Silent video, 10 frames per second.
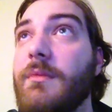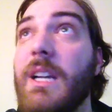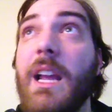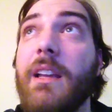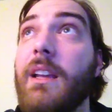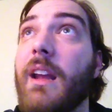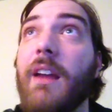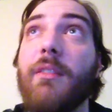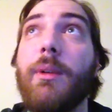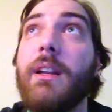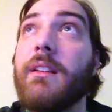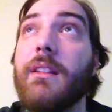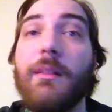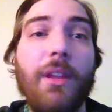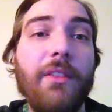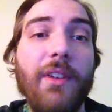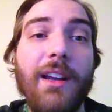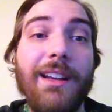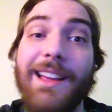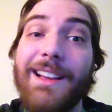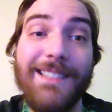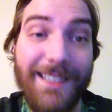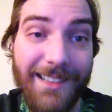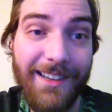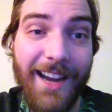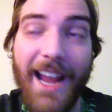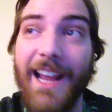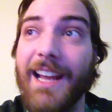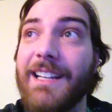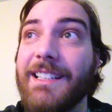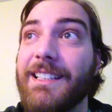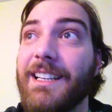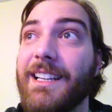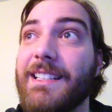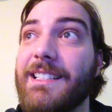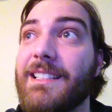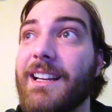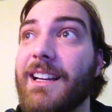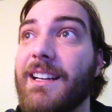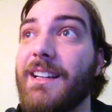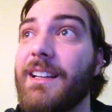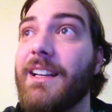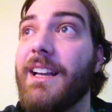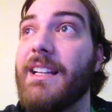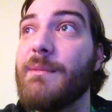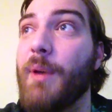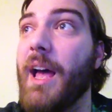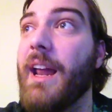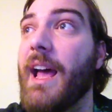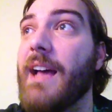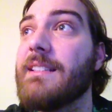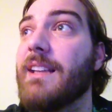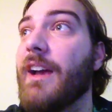Yeah, again, everybody, the motherfucking deck's here, and it's badass.